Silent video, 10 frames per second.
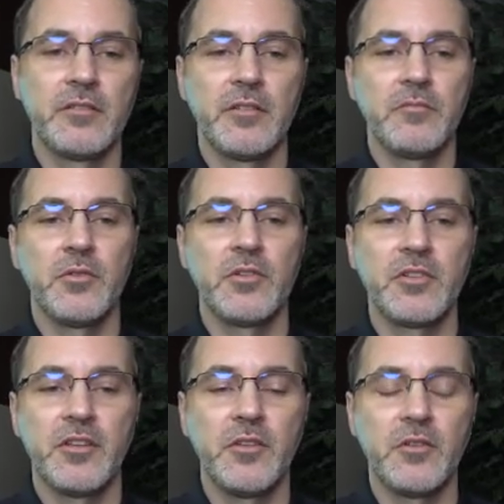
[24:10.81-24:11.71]

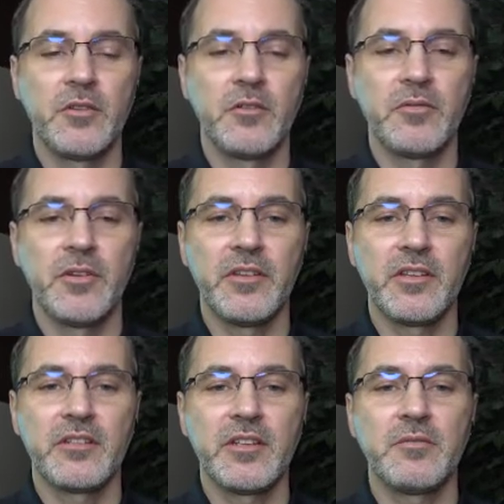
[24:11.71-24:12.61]
Unfortunately, those aren't fun
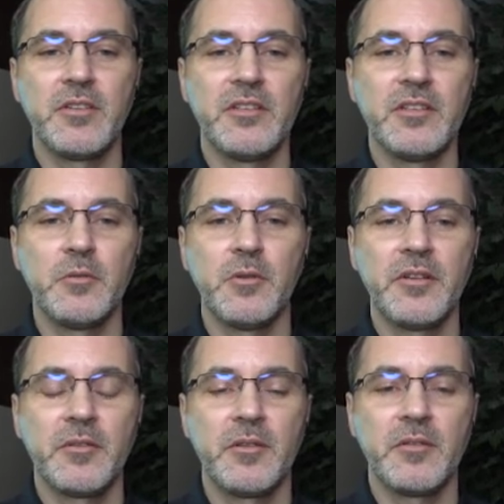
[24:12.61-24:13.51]
things to have to deal
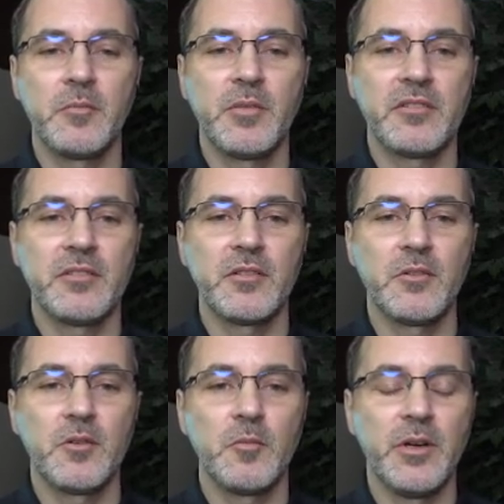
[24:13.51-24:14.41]
with as a business
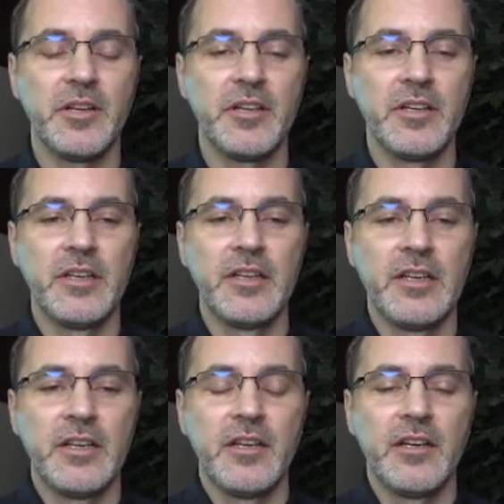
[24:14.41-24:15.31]
owner, but
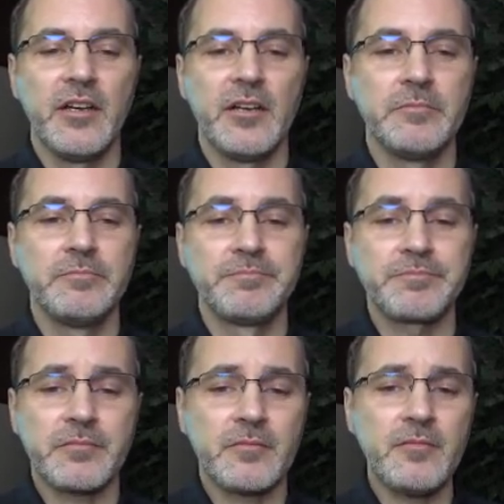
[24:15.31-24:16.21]
um,
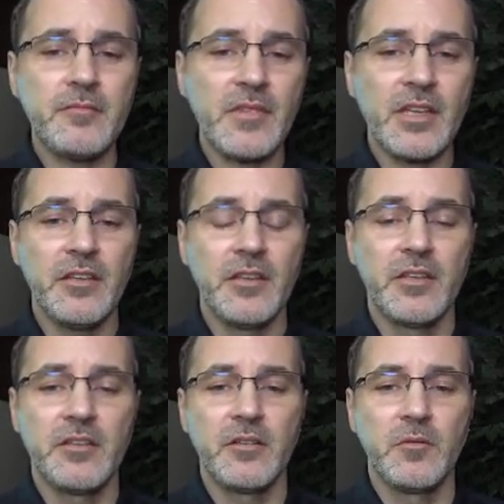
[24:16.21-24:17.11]

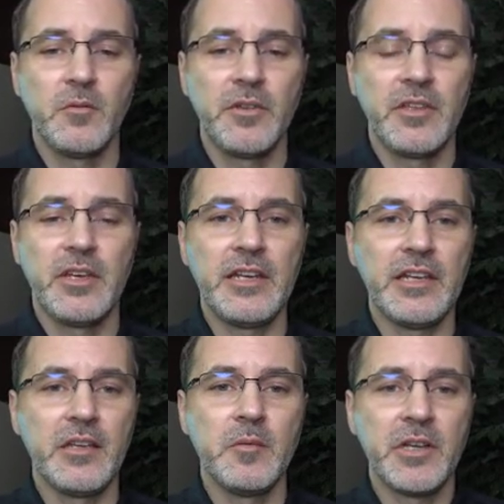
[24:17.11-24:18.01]
within
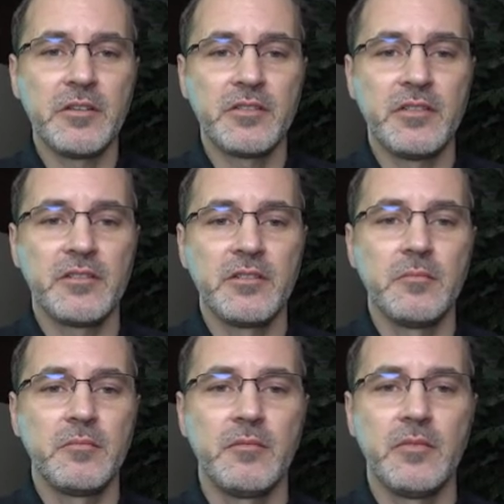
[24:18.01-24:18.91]
any email
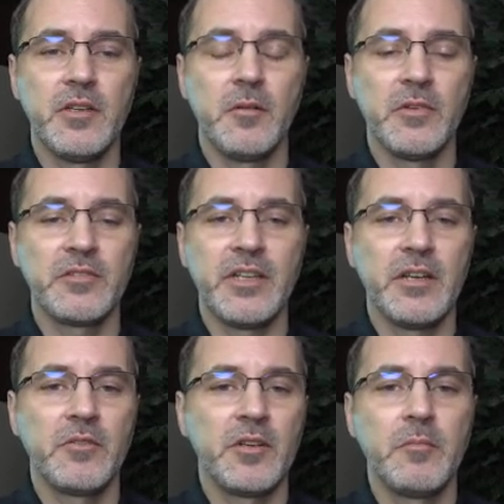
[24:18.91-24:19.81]
system, almost
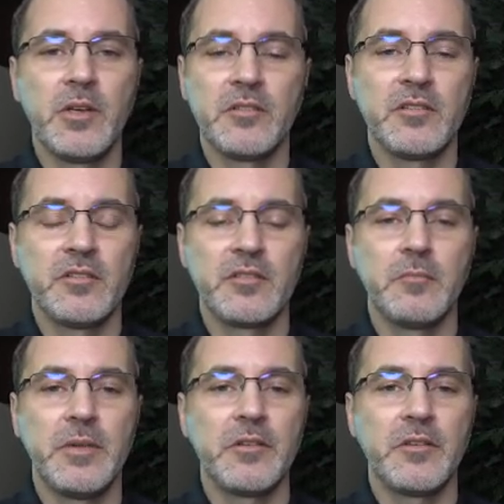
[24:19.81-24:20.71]
every email
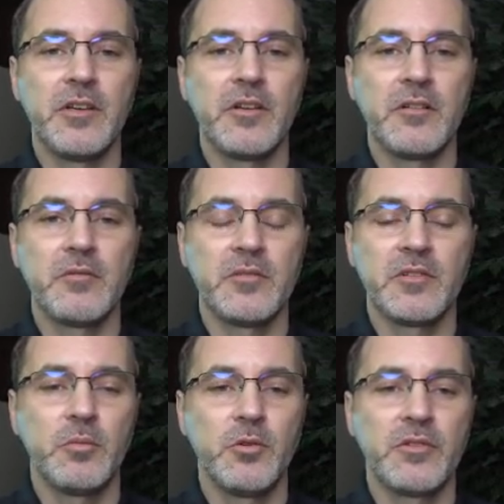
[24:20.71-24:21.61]
system out there
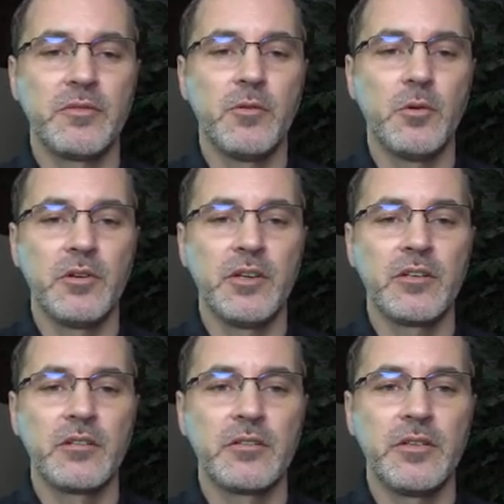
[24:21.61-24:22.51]
supports
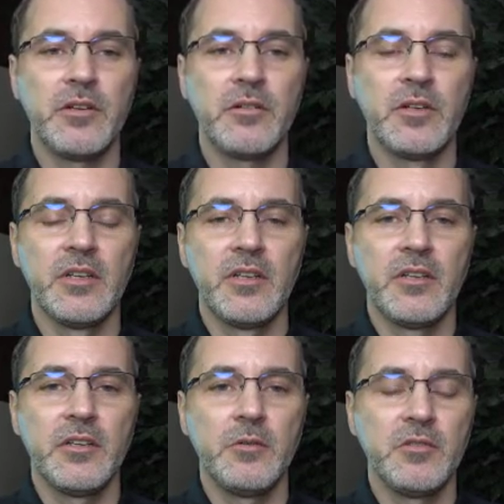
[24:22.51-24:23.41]
forwarding. So
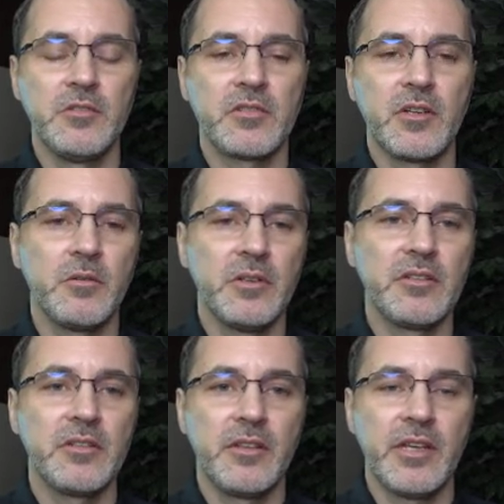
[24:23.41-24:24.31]
you would just go
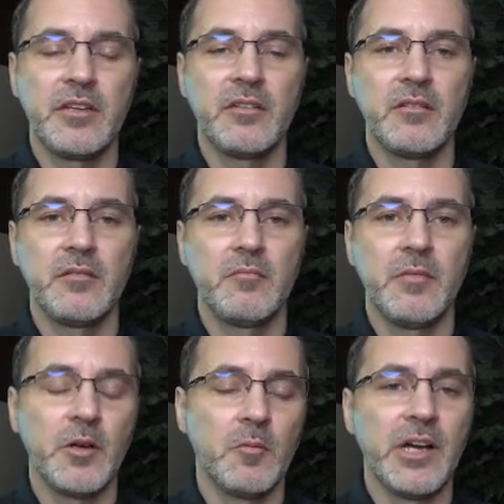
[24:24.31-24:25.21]
into that
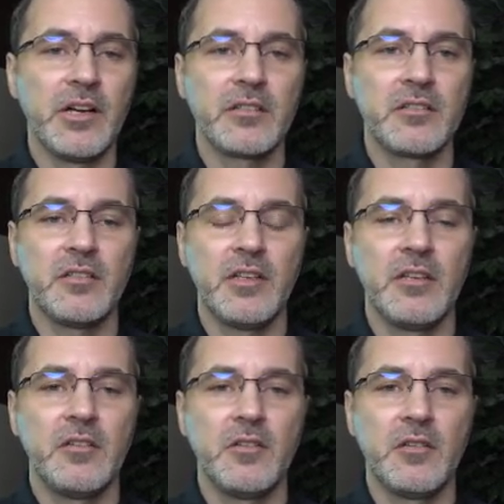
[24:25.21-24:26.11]
mailbox,
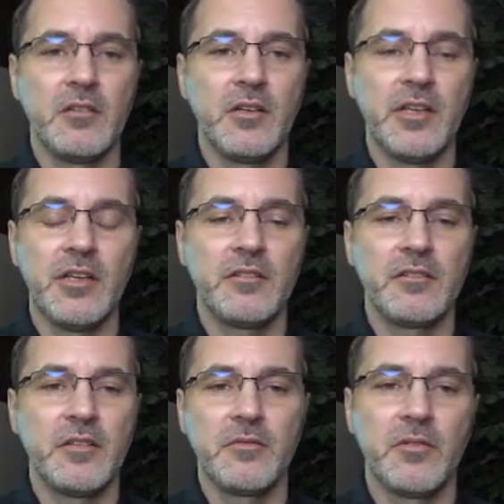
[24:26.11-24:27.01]
and it's
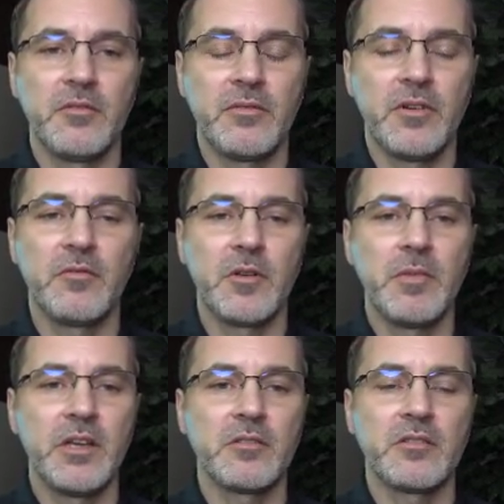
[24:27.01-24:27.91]
different for every
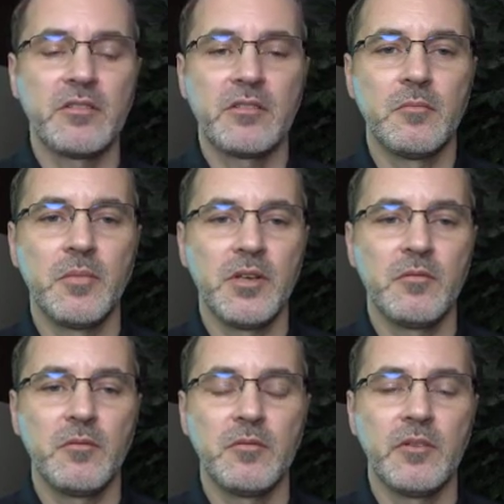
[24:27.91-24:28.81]
mail system,
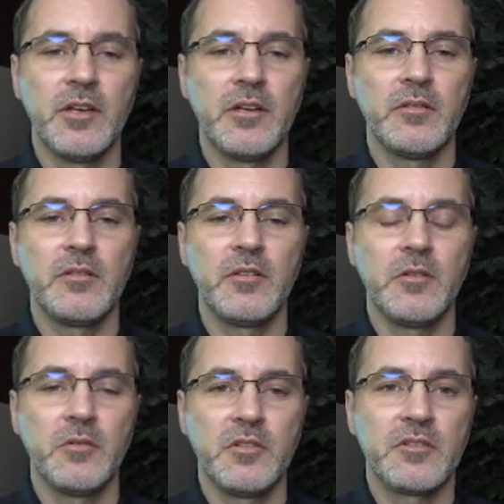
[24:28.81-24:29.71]
but
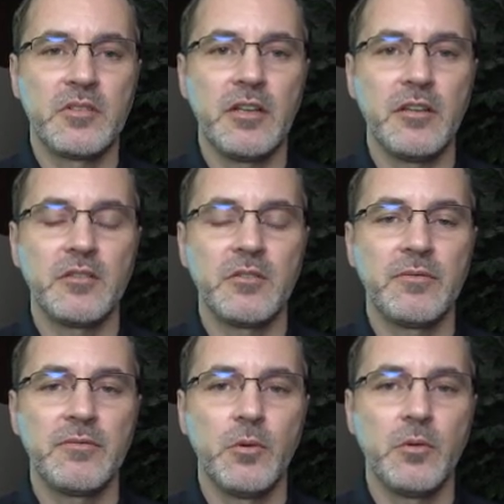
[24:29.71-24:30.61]
you would just tell it to
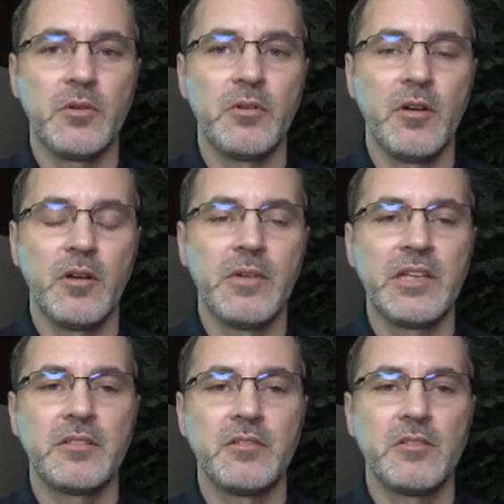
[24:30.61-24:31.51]
forward all
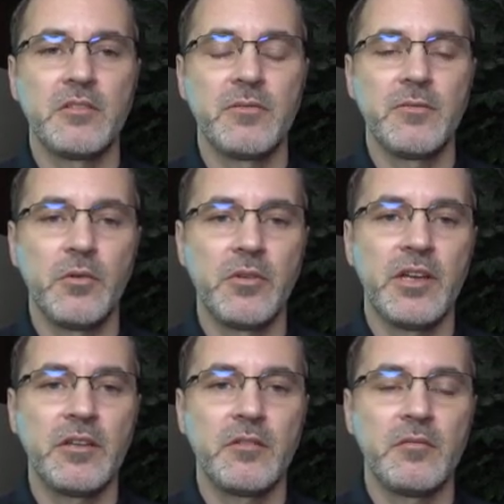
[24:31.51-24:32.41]
messages for
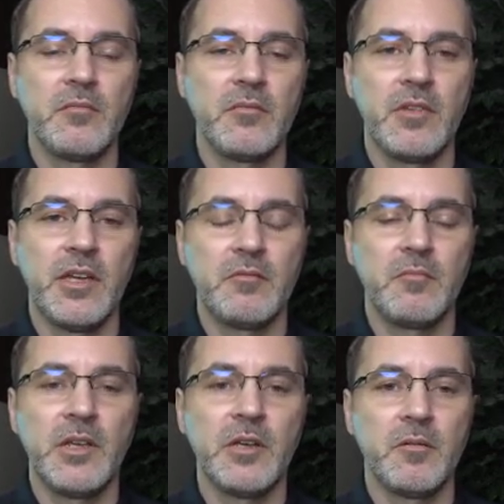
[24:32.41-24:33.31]
that
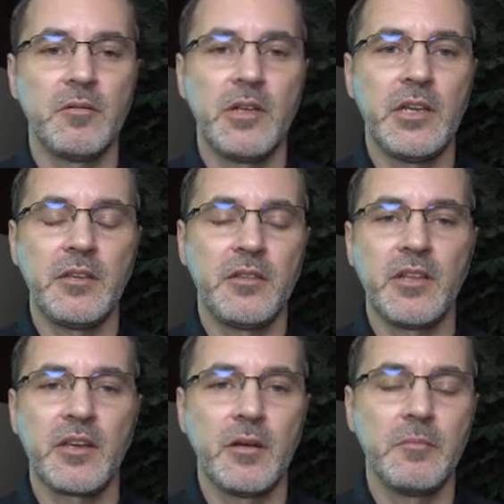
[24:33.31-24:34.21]
mail. Anything
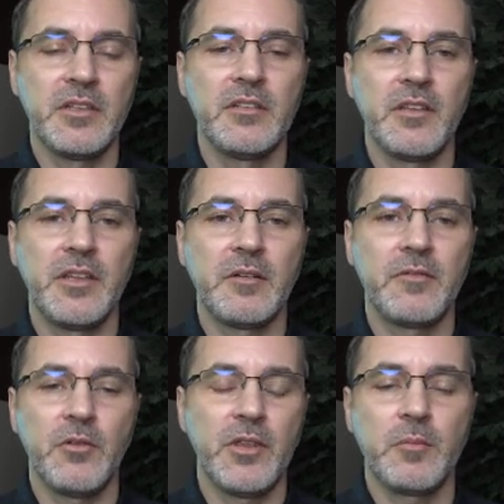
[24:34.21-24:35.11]
that comes into that
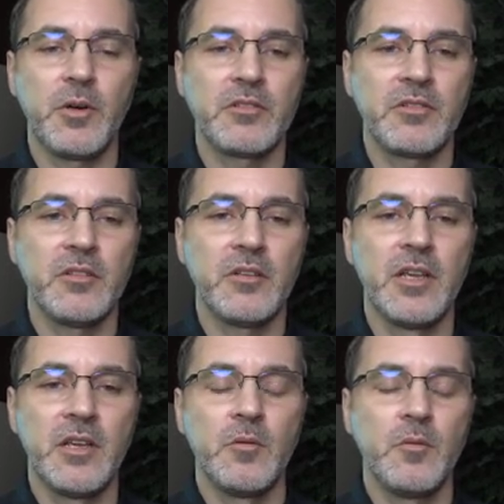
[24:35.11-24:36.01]
for that person
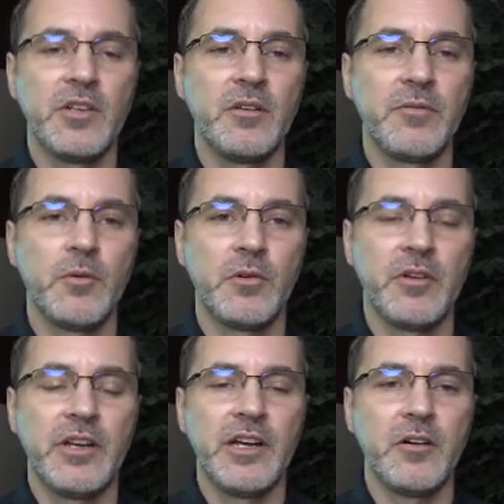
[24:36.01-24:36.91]
would get
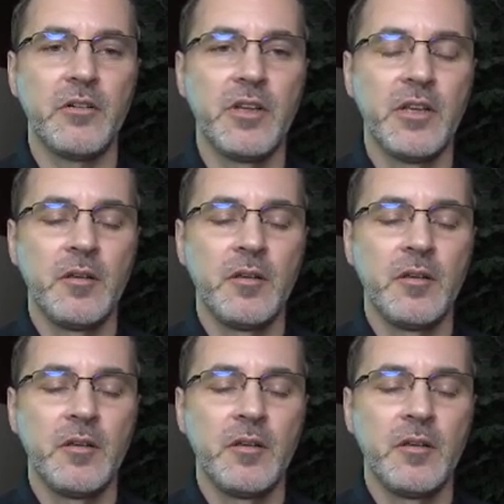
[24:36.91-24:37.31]
forwarded out.